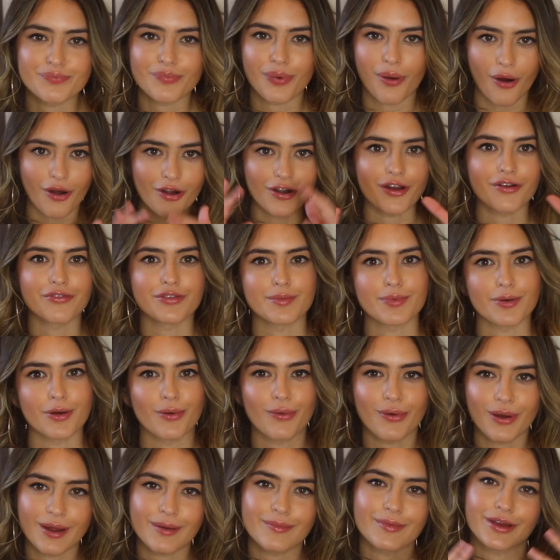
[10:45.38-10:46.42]
part of the
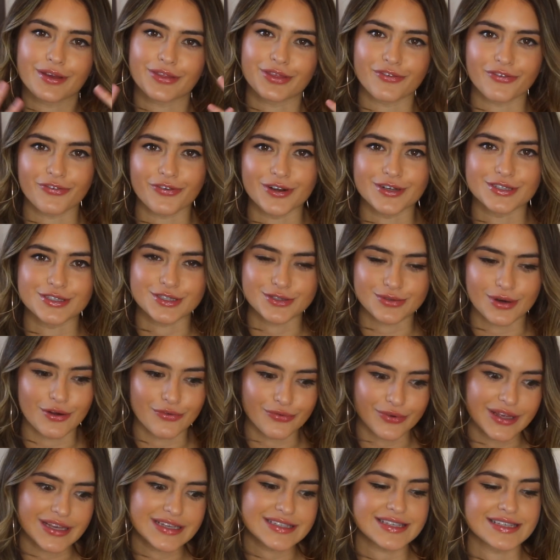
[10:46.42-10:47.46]
program like the first
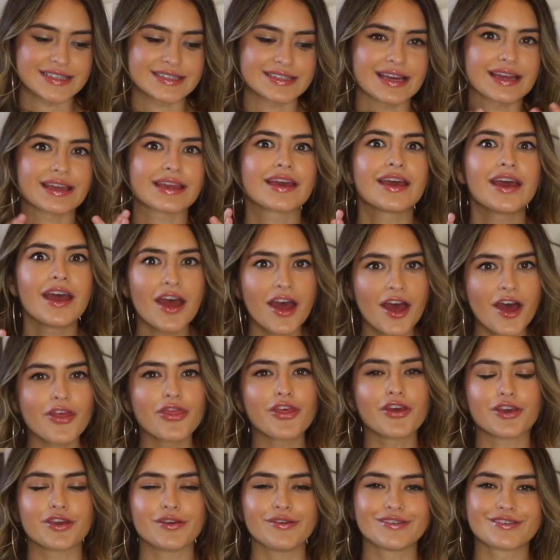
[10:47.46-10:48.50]
12 weeks is like
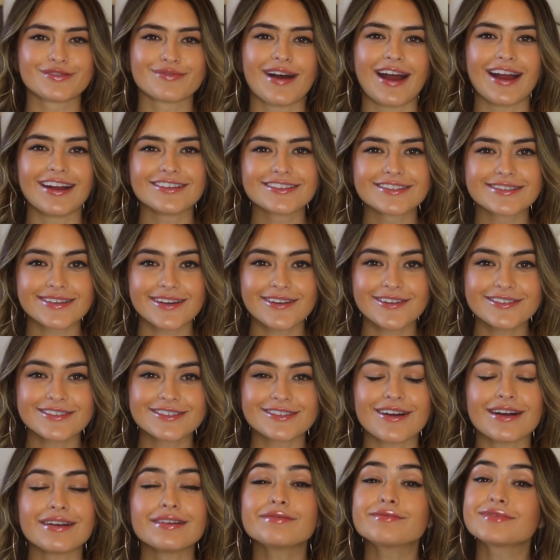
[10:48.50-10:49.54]
the huge milestone.
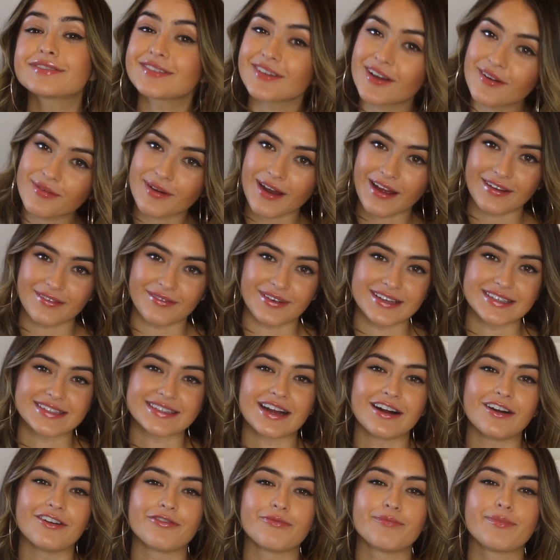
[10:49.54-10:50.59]
So I'm so proud of
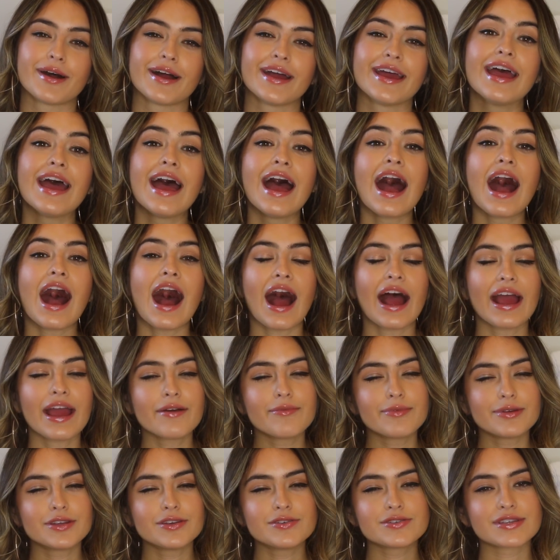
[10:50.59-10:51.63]
myself, but I
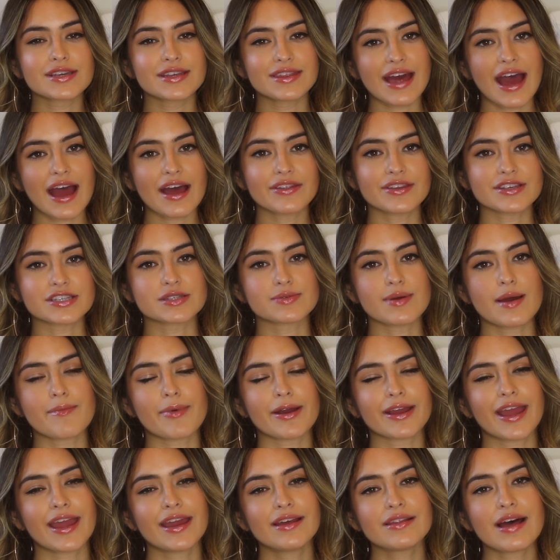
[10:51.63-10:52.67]
have been using that, the Sweat
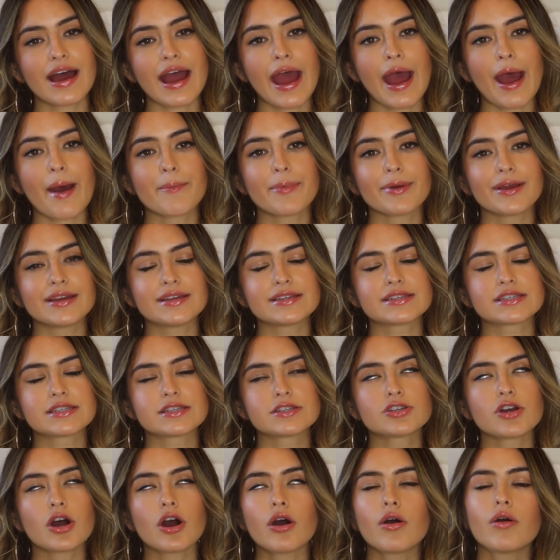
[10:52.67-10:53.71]
by Kayla app. It's
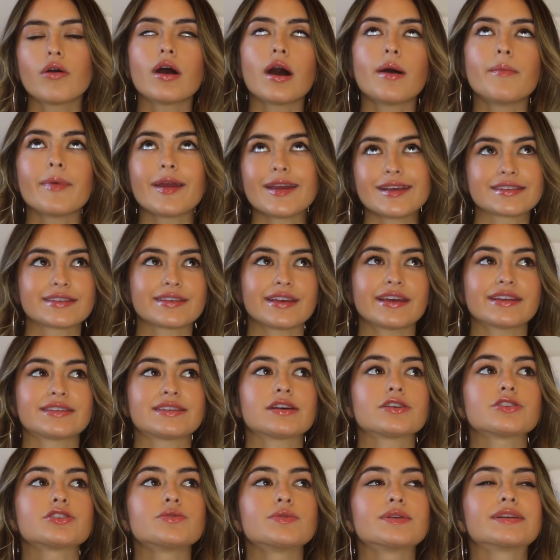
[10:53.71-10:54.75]
so amazing. It
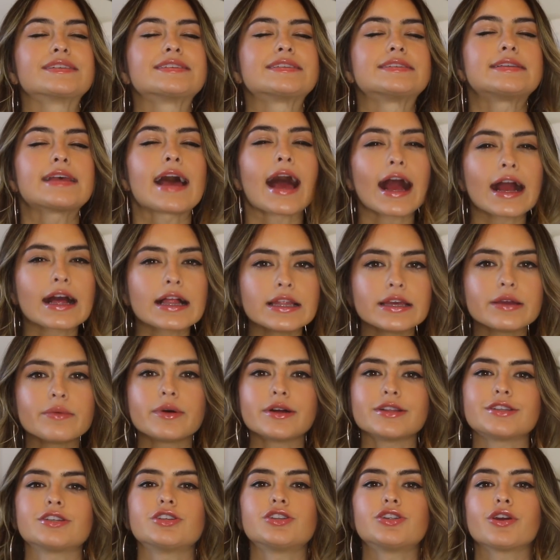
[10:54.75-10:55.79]
tells you exactly
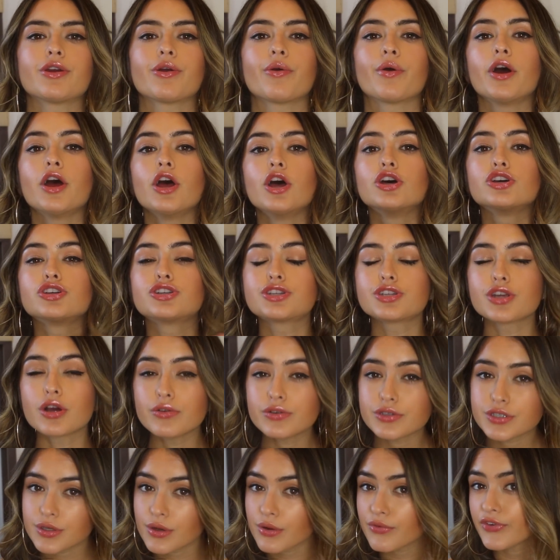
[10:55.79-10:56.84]
what to do,
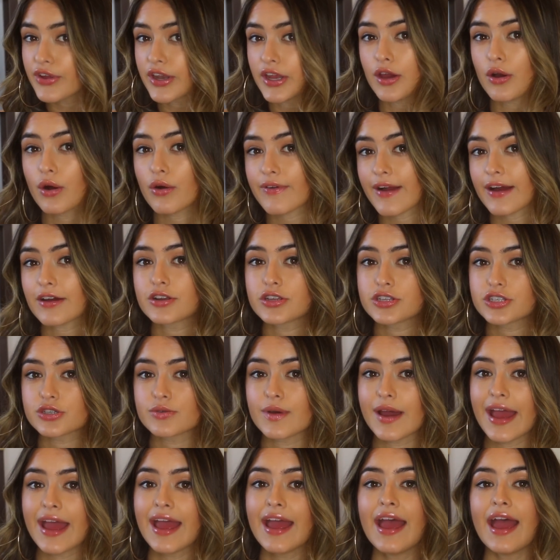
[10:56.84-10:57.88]
shows you a video of how to
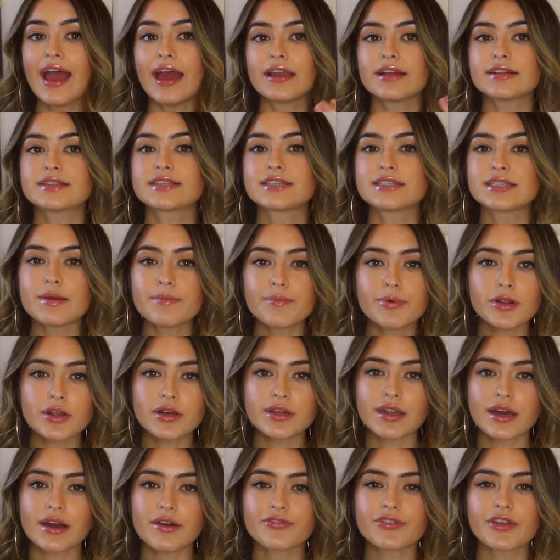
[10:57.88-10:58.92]
do it, and it's simple
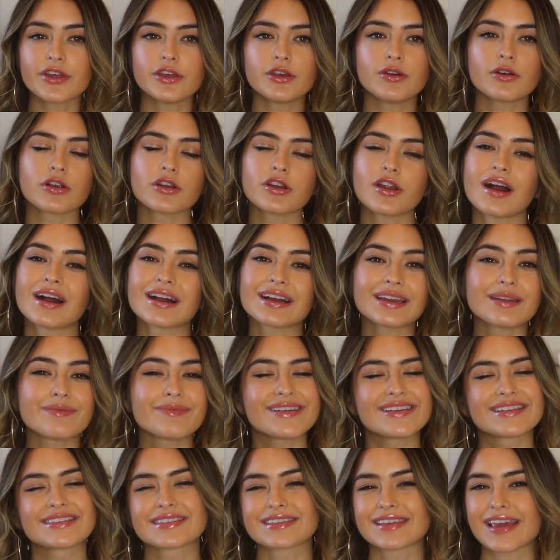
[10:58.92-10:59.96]
enough that you're not gonna
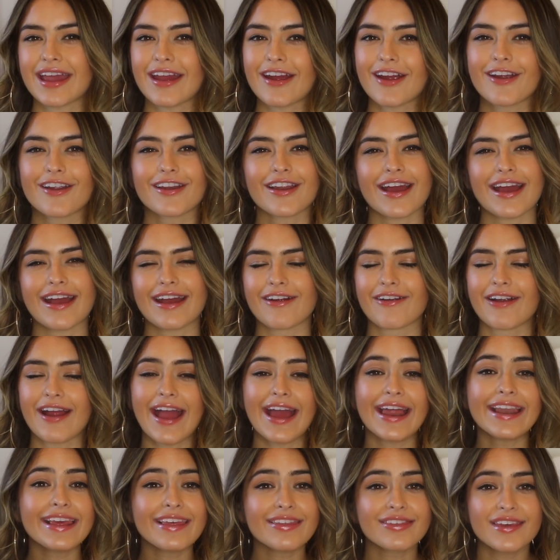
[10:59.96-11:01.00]
be scared or
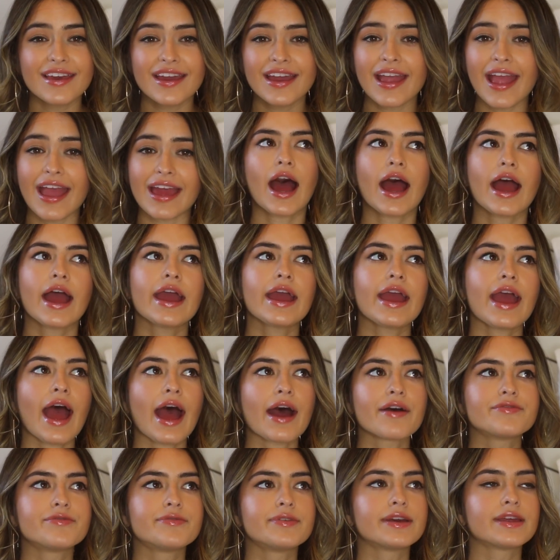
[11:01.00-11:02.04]
anything. I
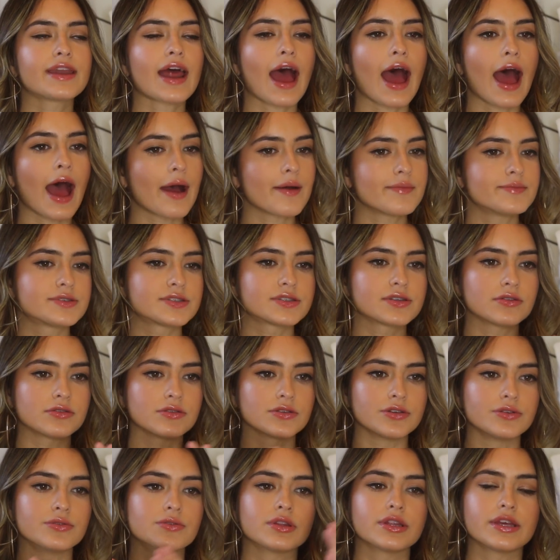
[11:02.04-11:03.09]
have been
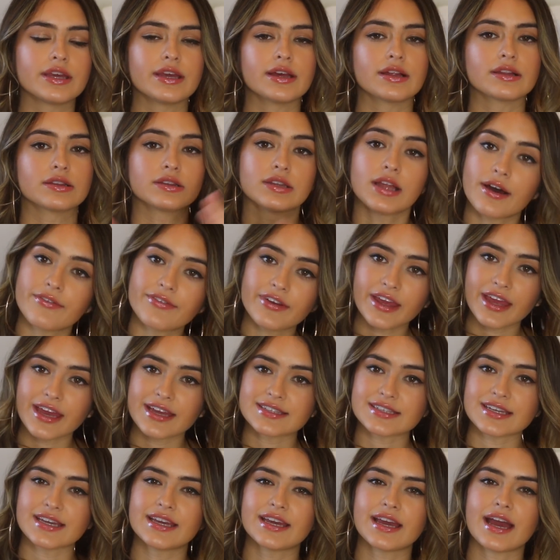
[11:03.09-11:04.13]
absolutely loving
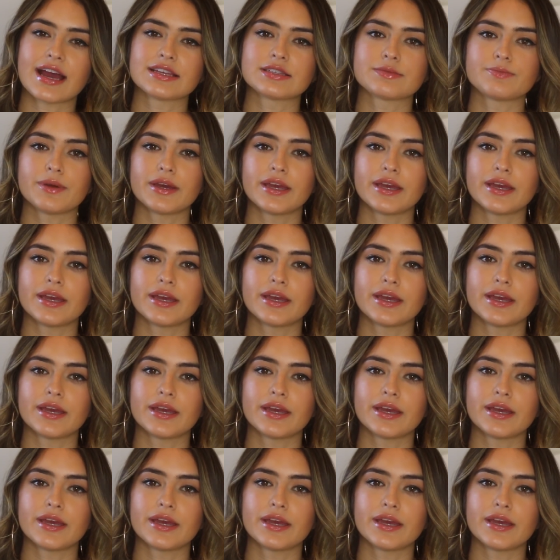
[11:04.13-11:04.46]
it. It has